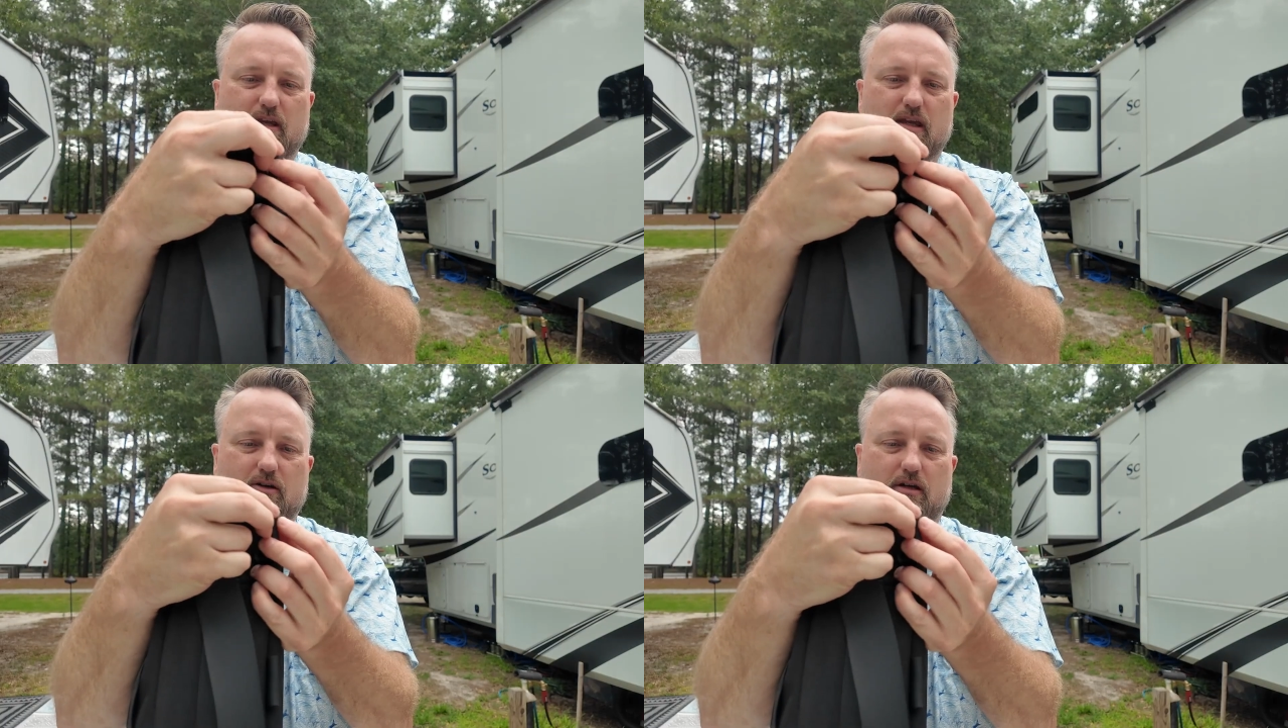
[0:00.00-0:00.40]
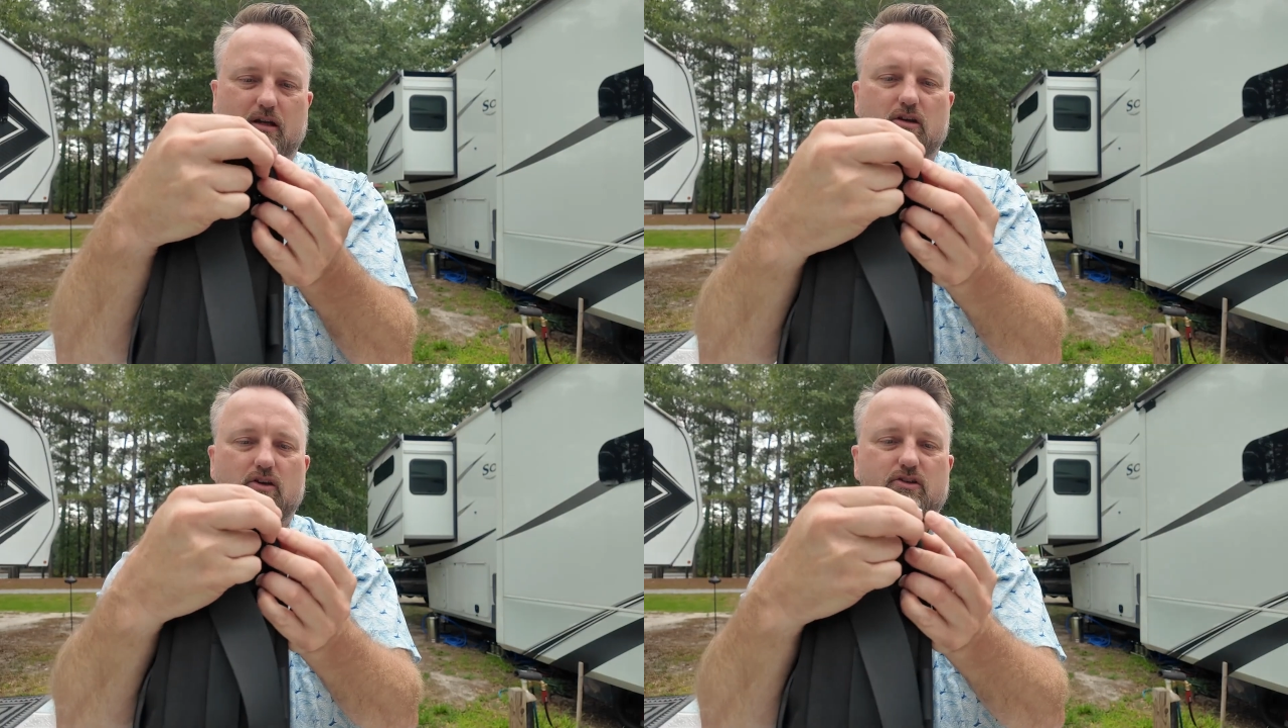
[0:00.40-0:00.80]
either
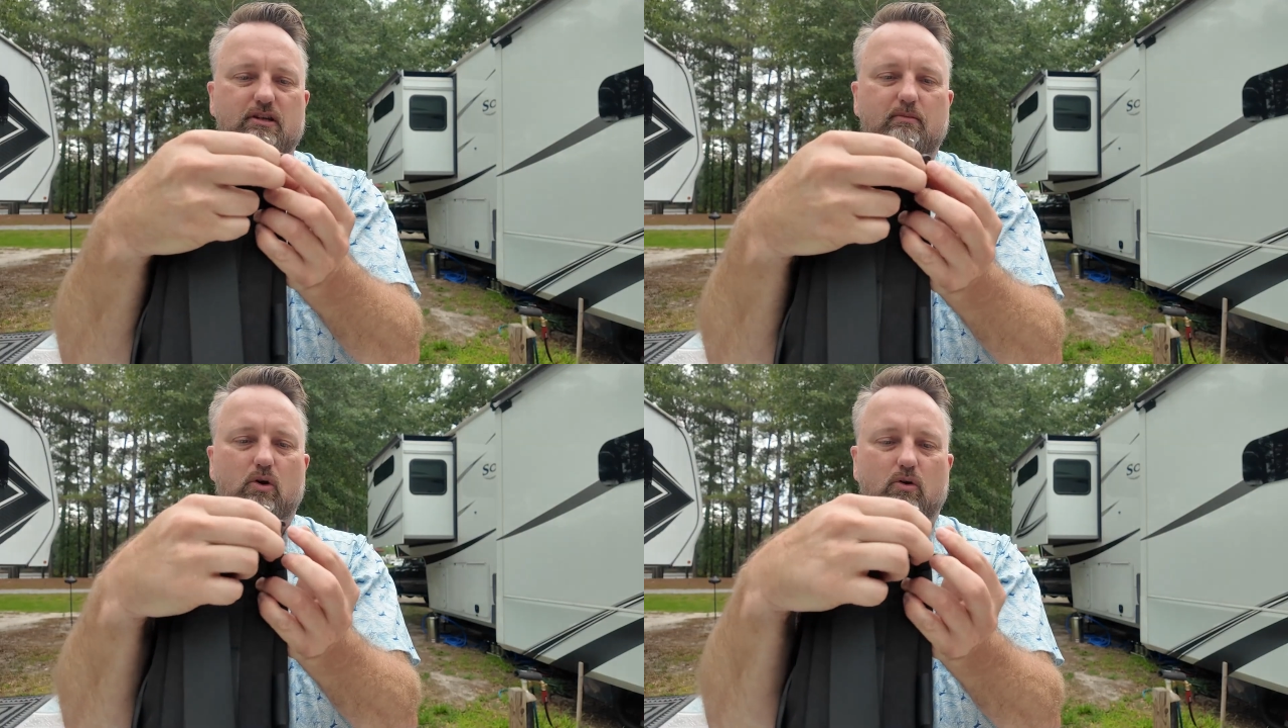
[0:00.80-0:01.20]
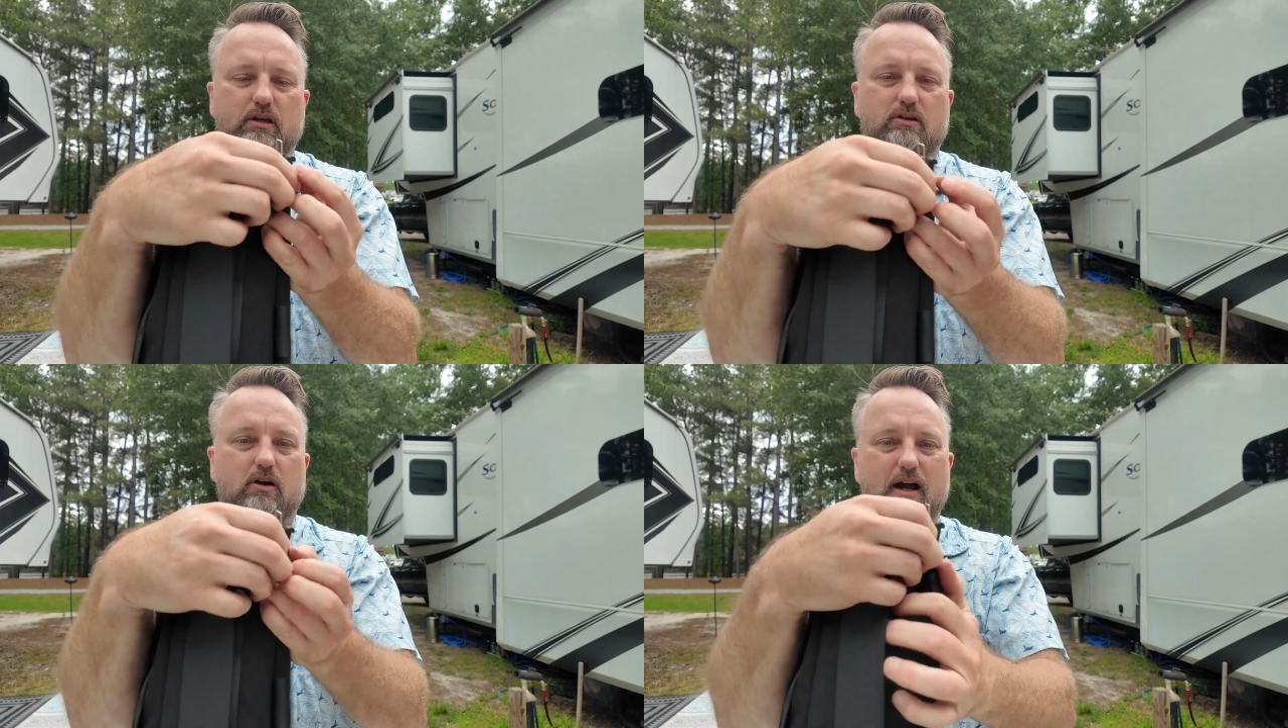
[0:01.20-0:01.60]
you can use them or
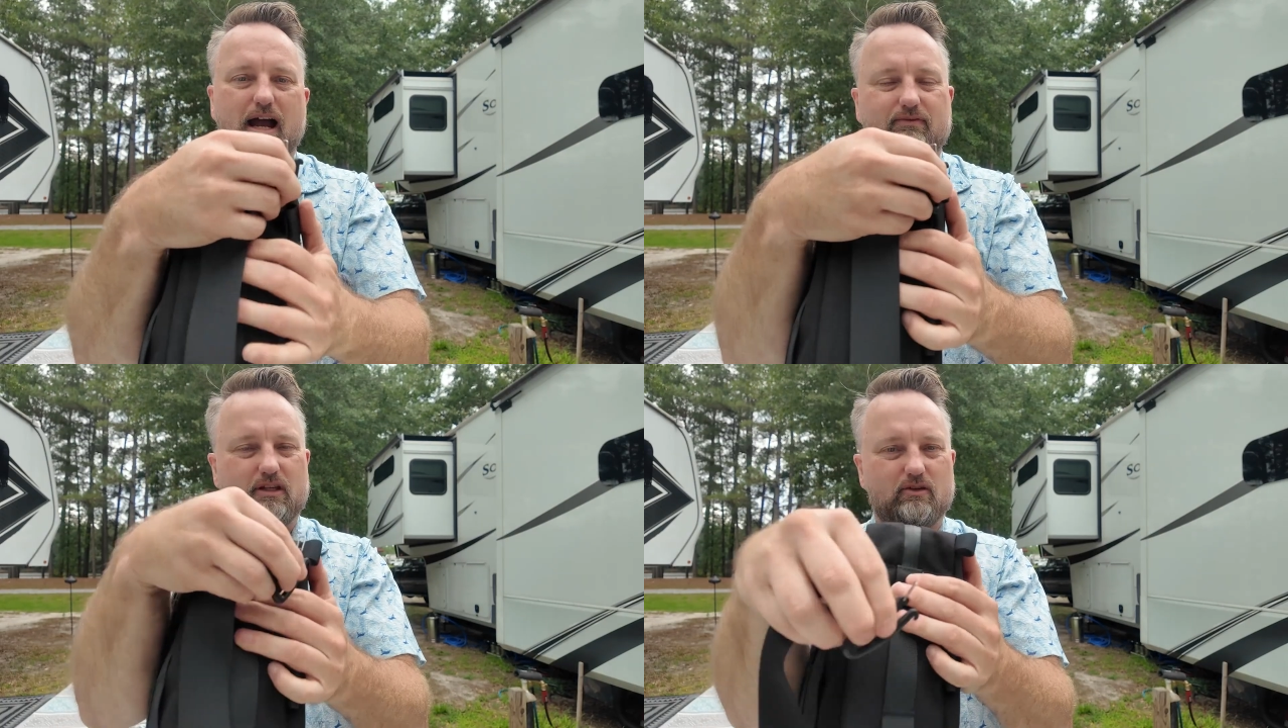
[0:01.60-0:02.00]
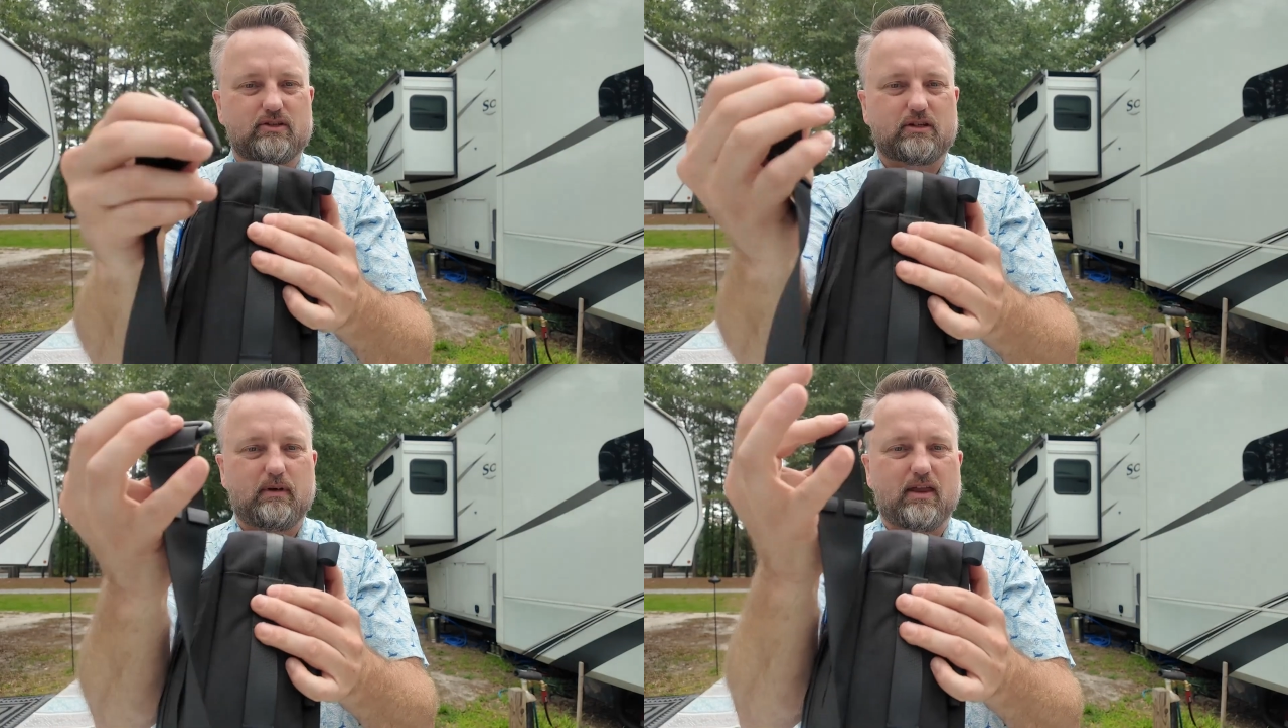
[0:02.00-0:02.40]
you don't have to
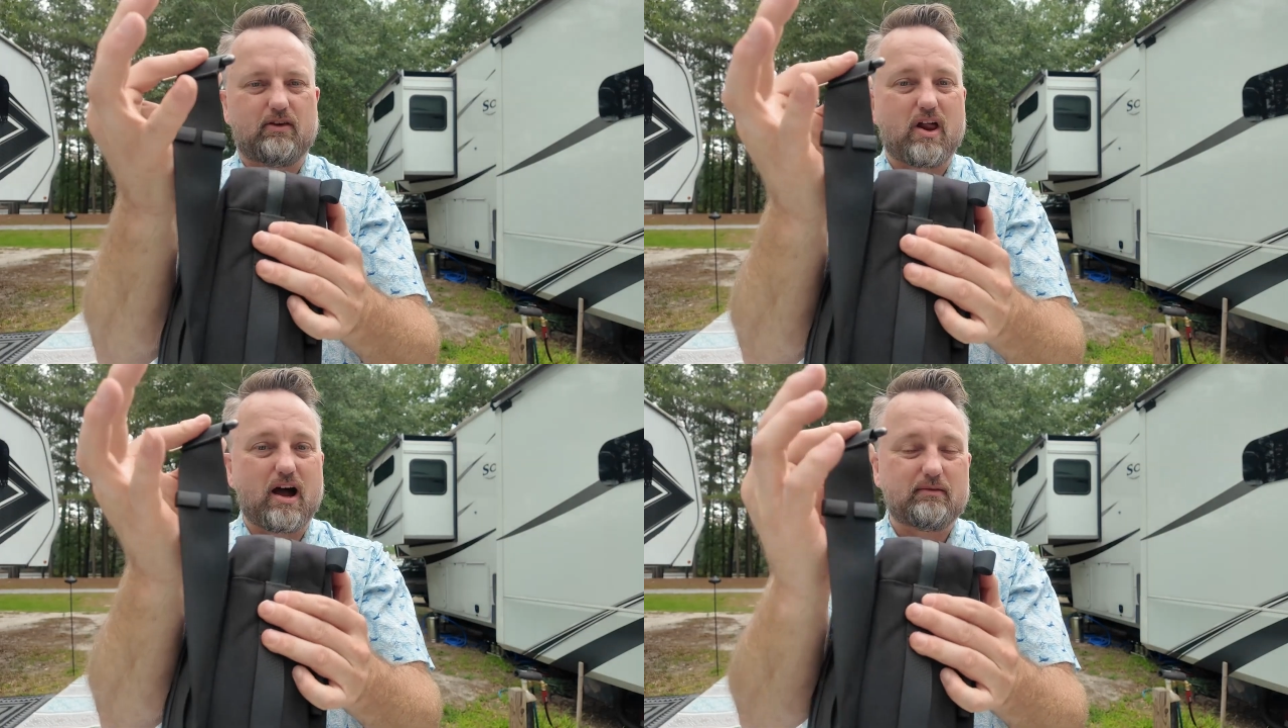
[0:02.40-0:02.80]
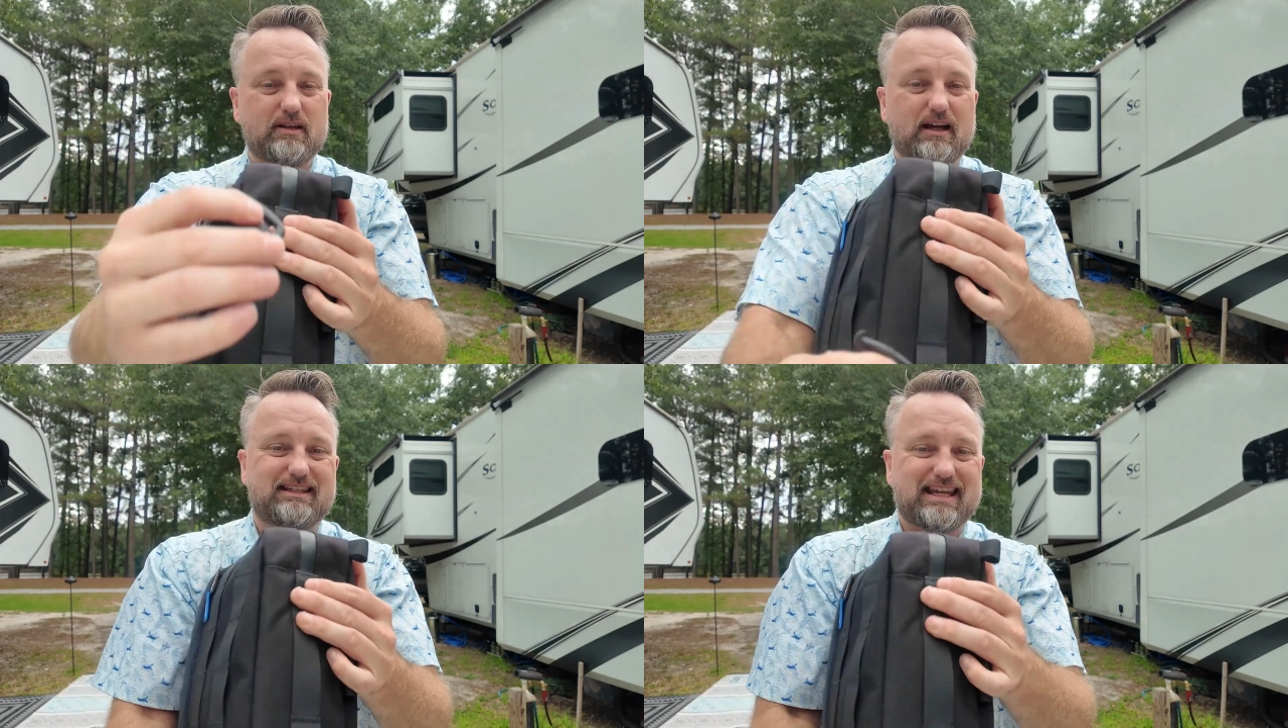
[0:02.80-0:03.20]
use them, and they're not
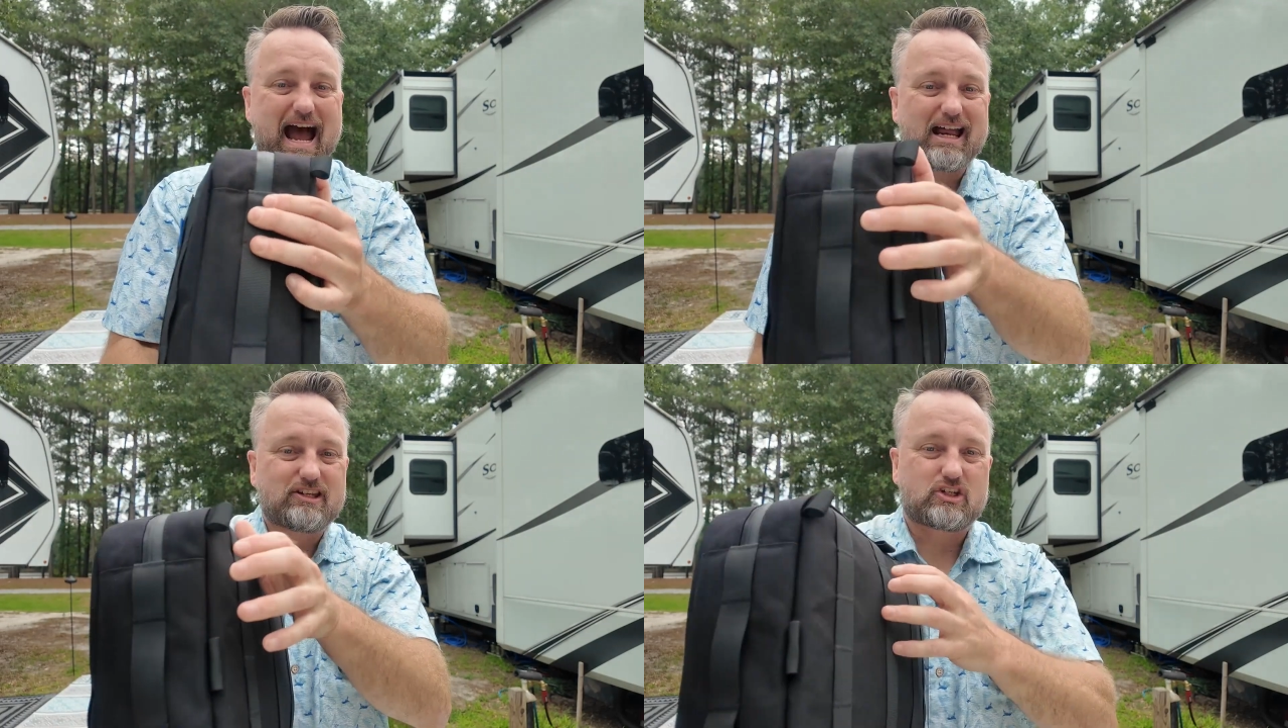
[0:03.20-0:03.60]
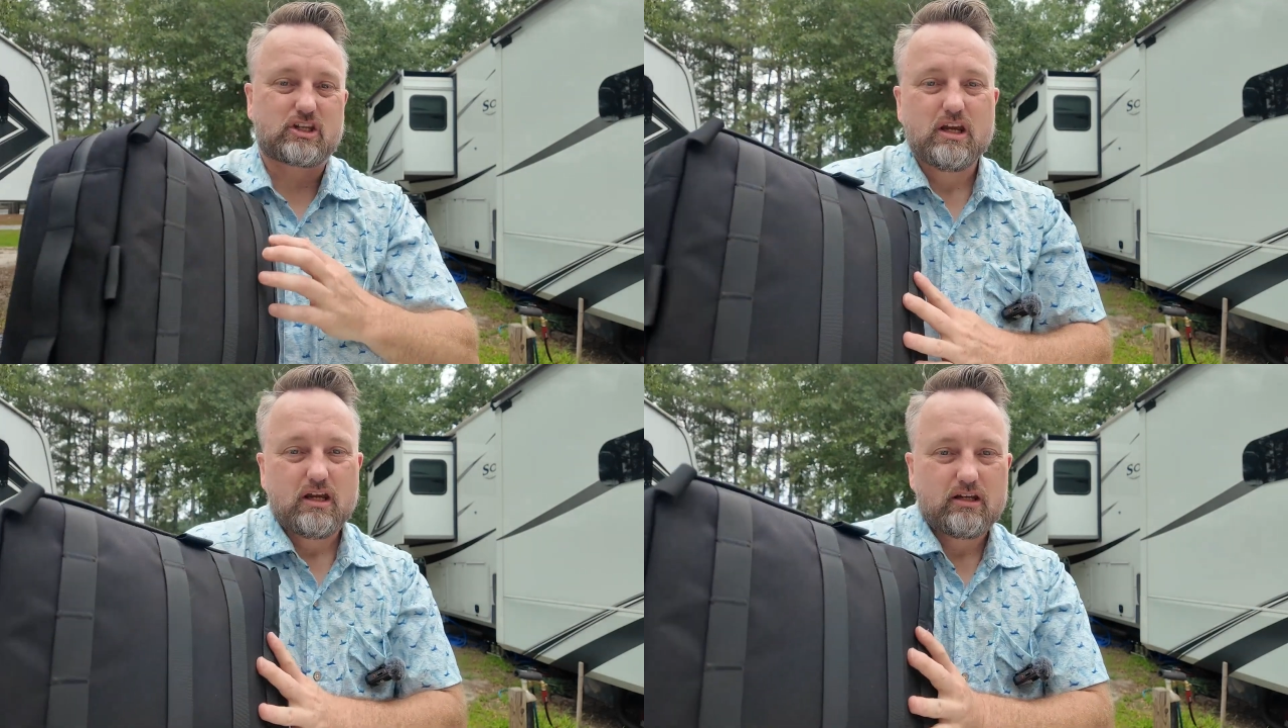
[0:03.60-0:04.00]
attached